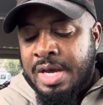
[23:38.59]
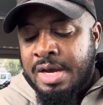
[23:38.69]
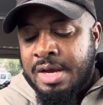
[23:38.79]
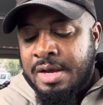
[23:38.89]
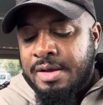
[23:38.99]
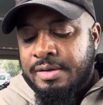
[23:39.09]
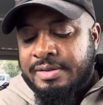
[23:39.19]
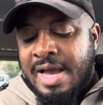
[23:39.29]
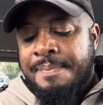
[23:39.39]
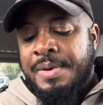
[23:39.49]
a
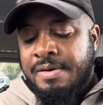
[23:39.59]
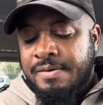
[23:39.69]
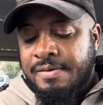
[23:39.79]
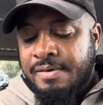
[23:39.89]
tap-in,